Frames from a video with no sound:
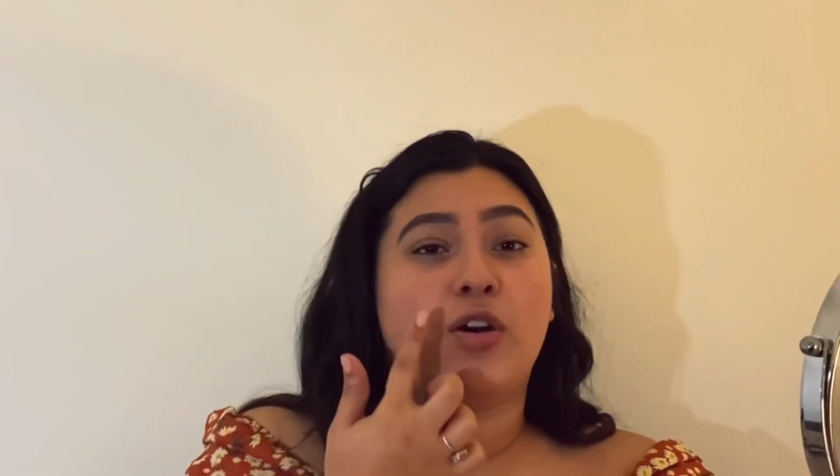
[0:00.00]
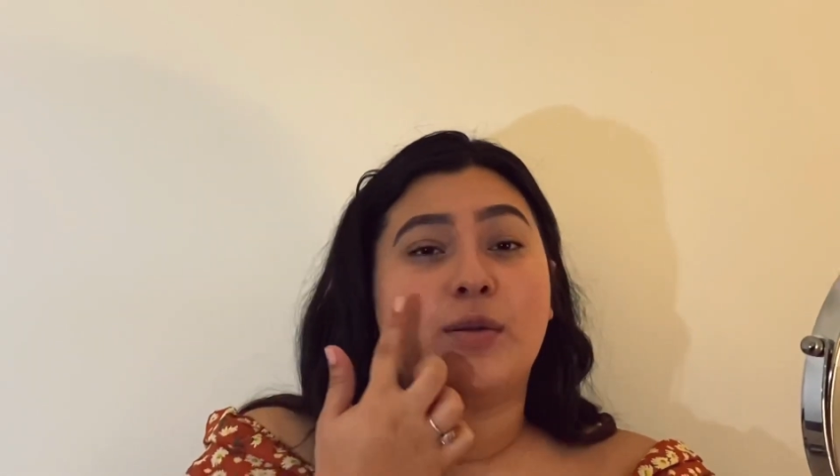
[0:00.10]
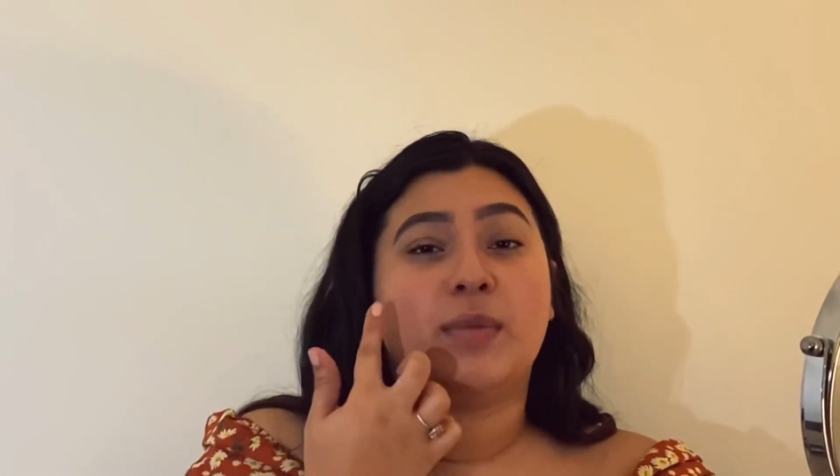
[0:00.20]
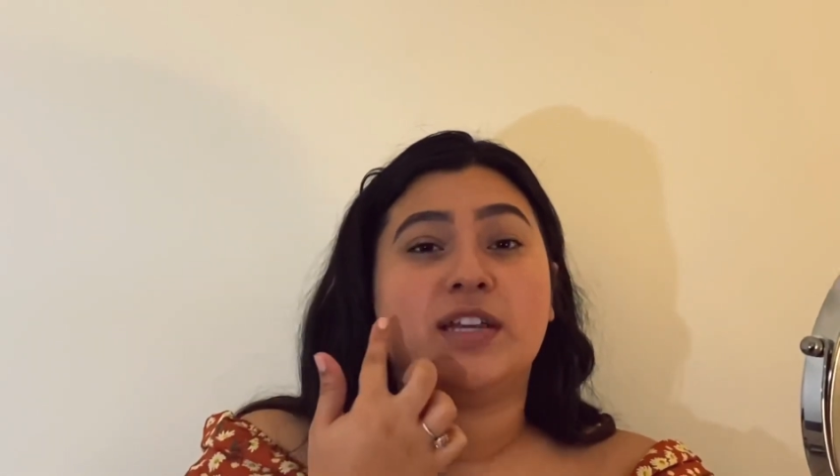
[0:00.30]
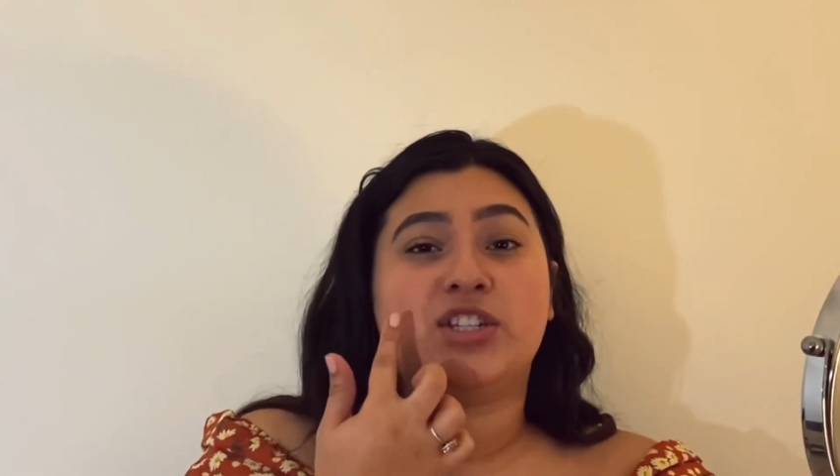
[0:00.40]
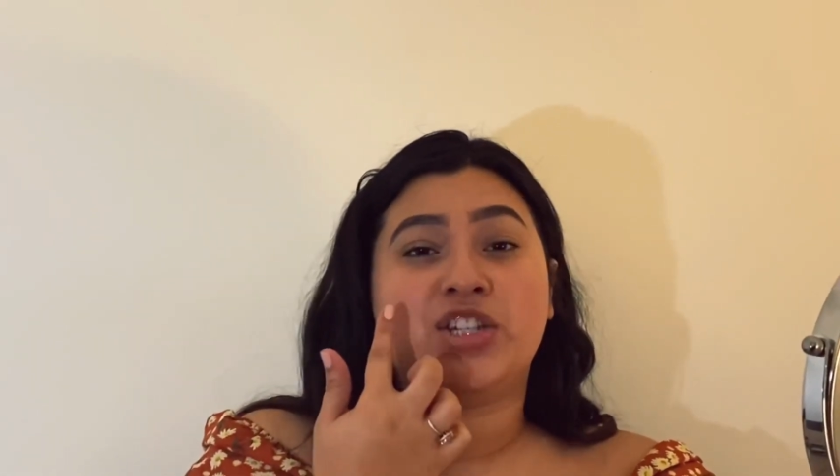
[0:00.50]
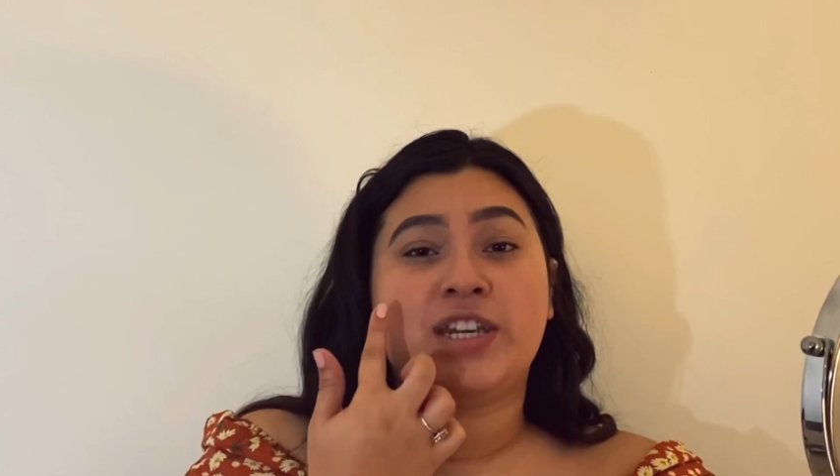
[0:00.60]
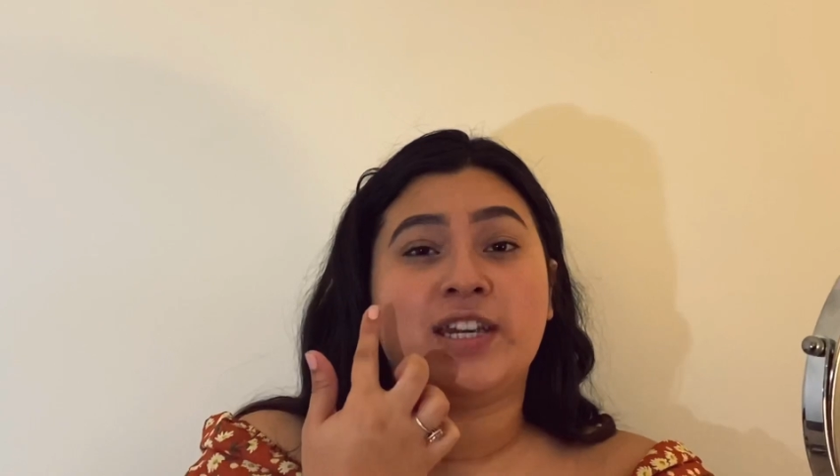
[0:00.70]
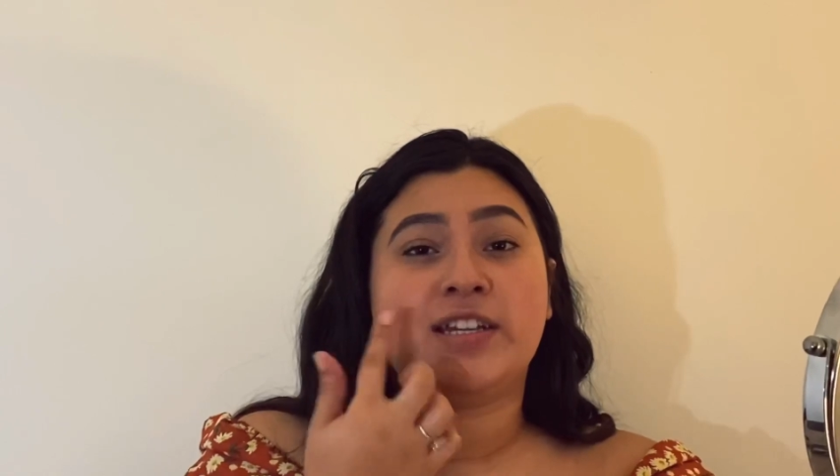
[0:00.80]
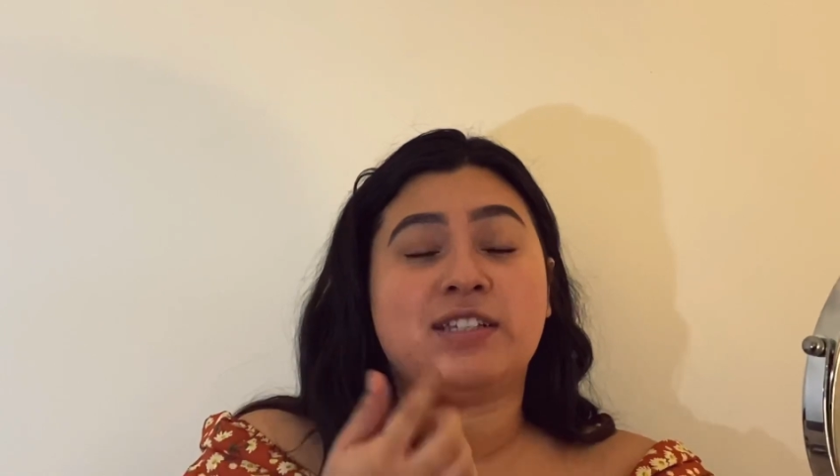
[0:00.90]
on my
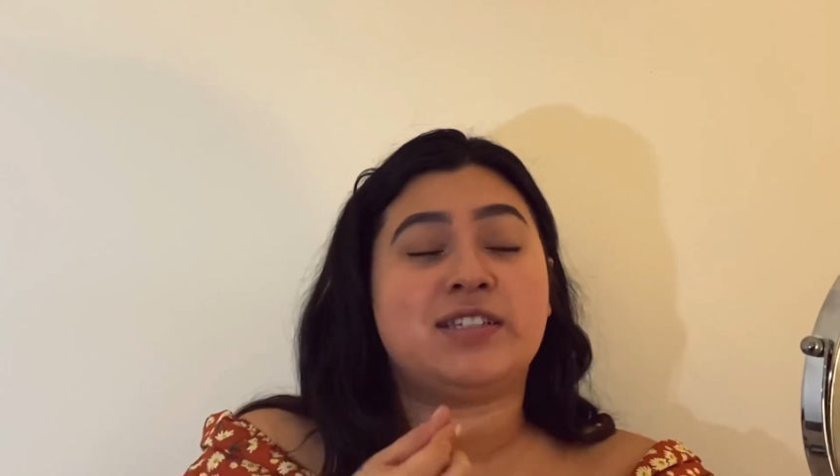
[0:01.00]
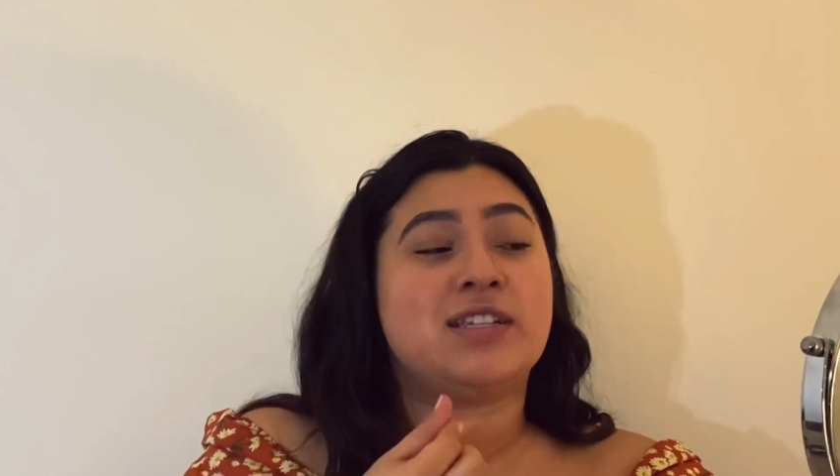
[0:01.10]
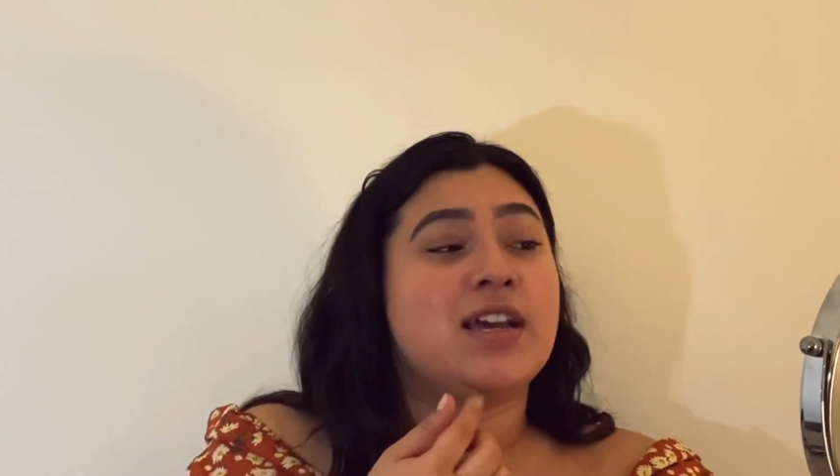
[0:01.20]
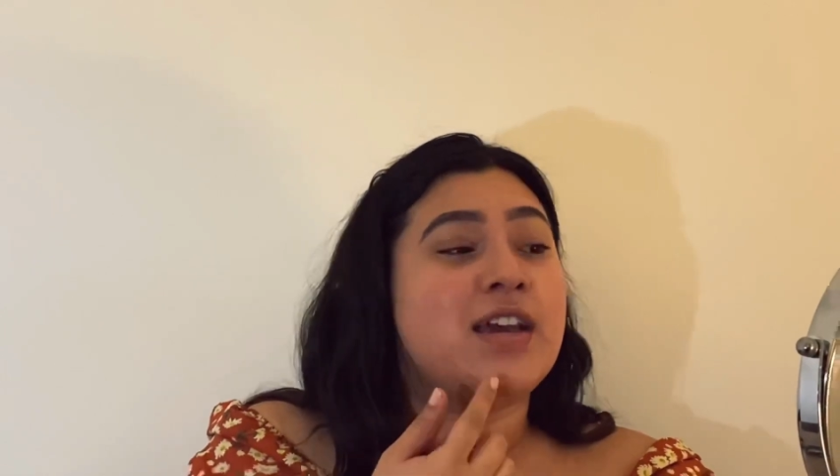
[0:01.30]
cheeks